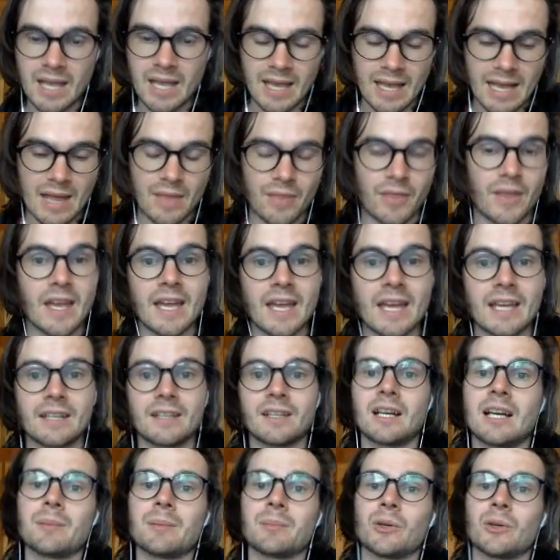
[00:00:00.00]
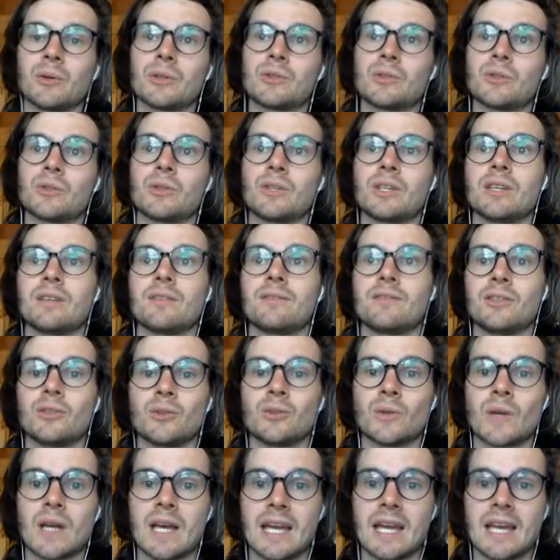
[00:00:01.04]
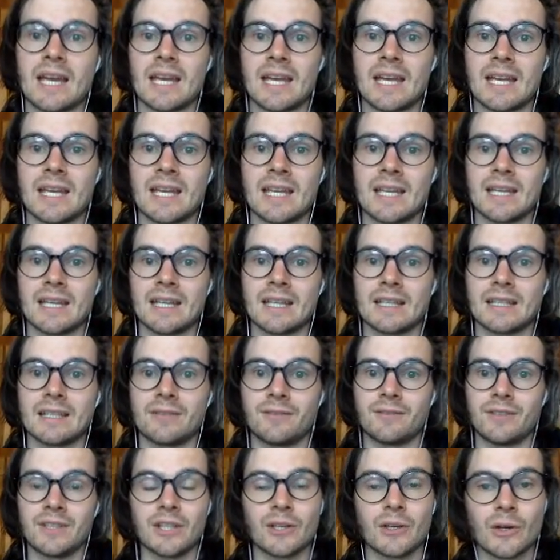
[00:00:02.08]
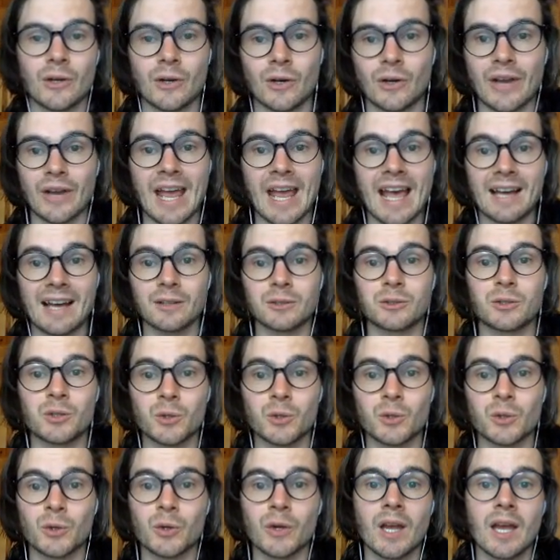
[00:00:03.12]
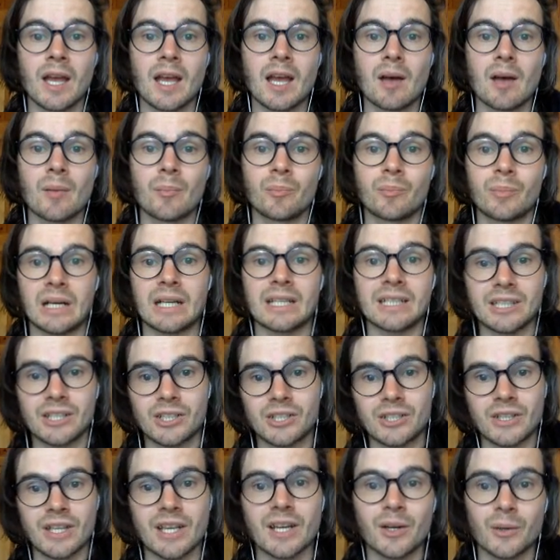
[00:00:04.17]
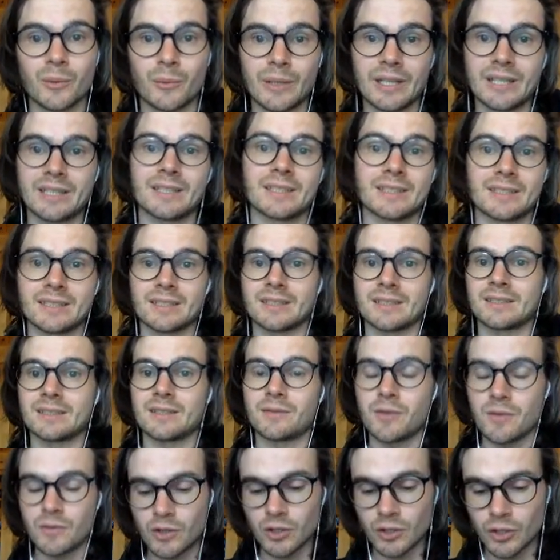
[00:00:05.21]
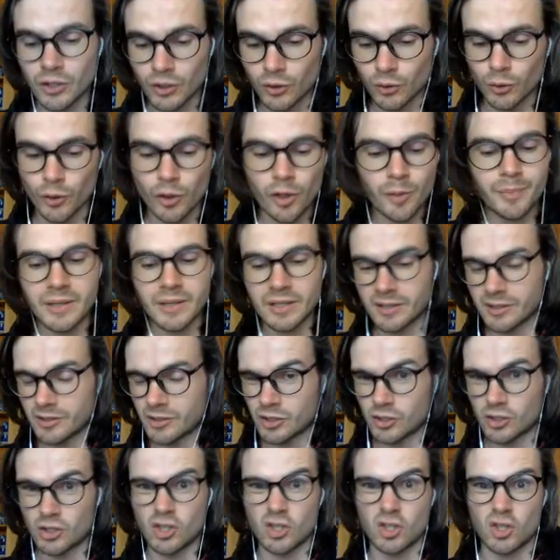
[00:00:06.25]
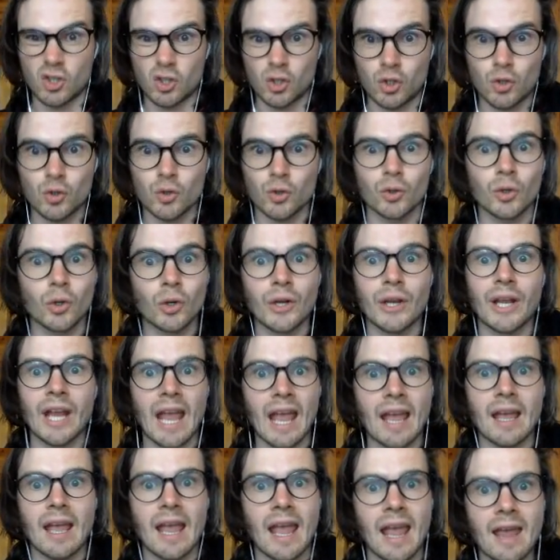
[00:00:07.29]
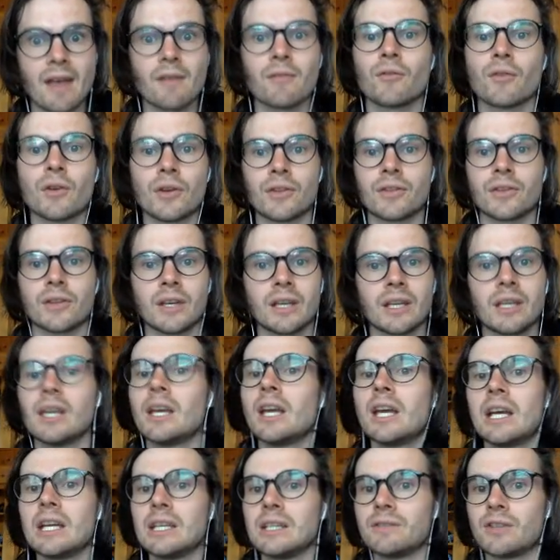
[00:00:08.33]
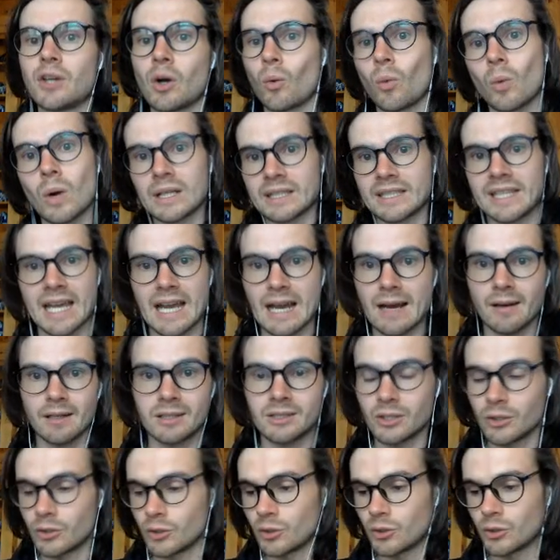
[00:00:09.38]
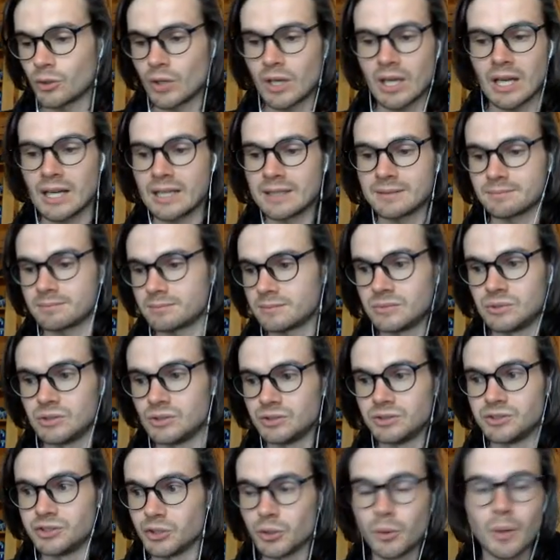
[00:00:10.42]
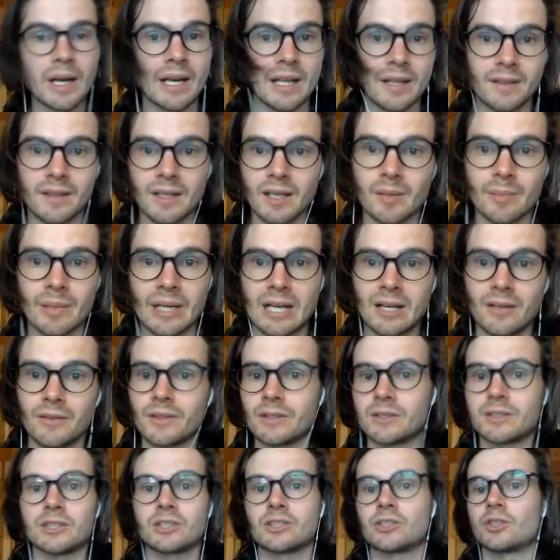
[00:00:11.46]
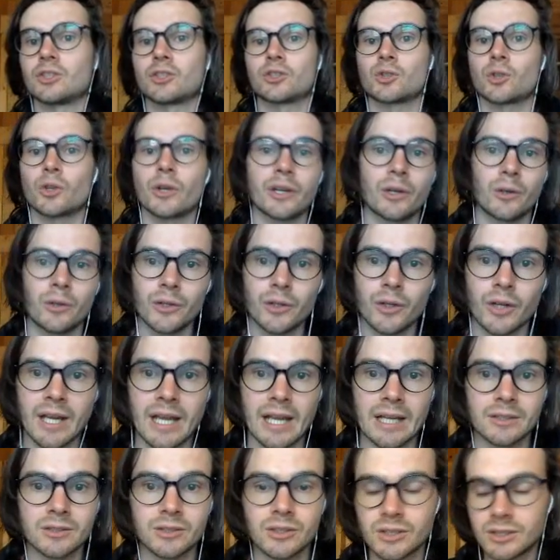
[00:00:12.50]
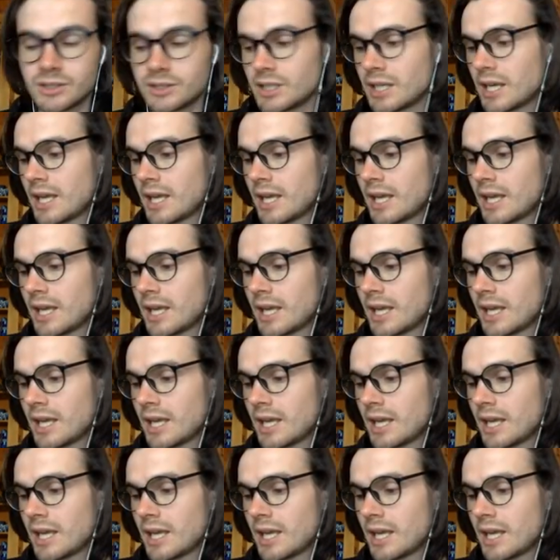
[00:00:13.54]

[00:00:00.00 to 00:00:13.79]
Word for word: And then I'm going to give you a video on how to punish their weaknesses. If you've got a group that are just destroying everything. You've got one character who you can't do anything about. They're just destroying all your encounters.